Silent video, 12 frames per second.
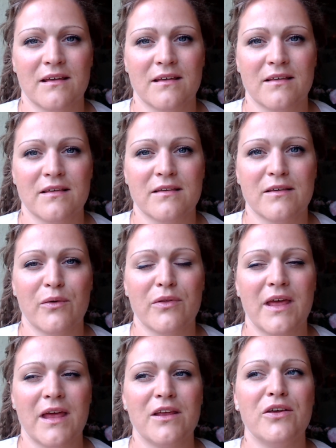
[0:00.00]
so
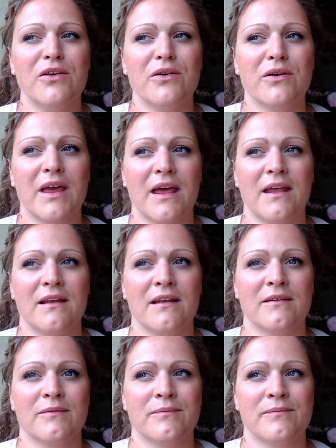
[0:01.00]
that you
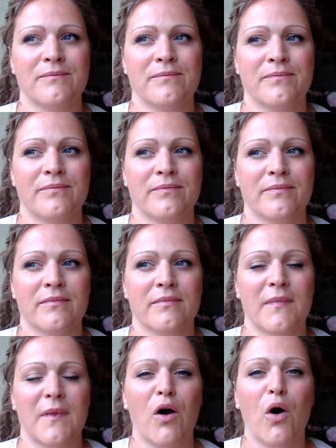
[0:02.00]
can
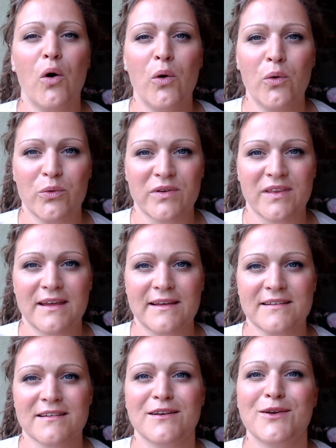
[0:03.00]
own
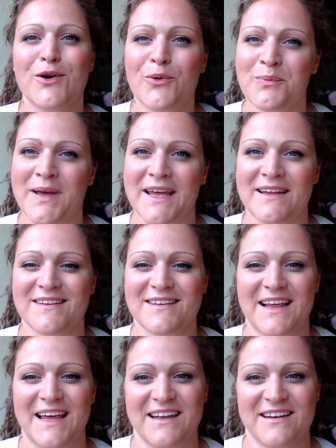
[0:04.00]
this no man's
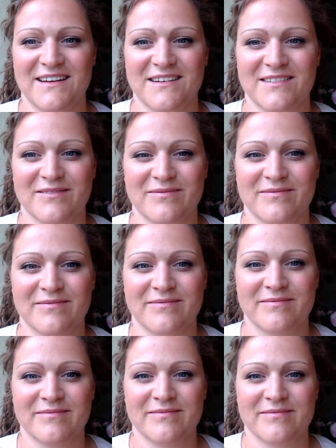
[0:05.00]
land,
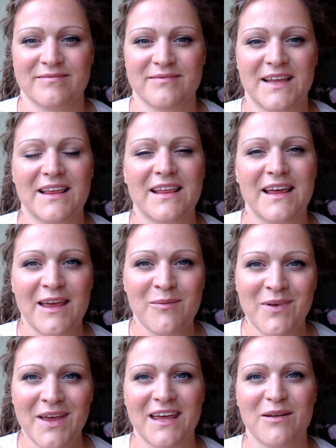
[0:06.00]

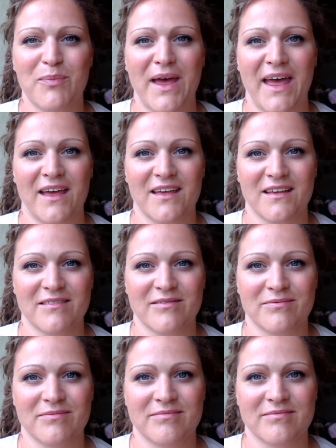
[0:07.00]
claiming it back,
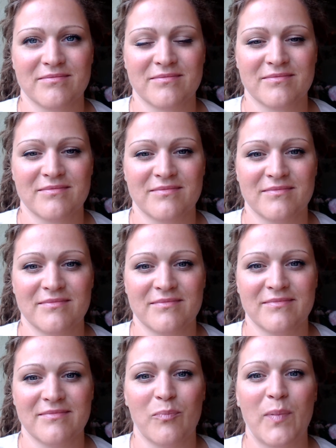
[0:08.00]

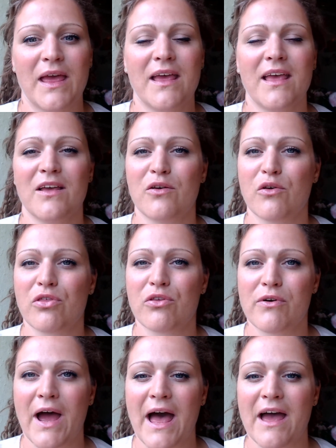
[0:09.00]
making you
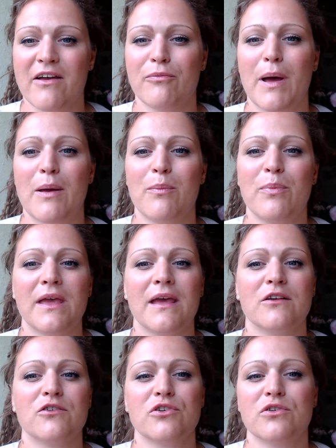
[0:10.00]
thrive by
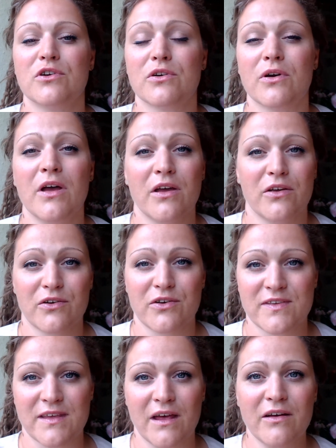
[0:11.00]
being true to
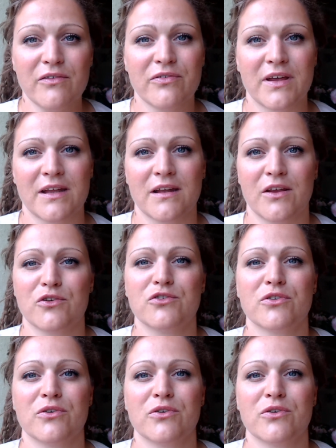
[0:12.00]
yourself and your true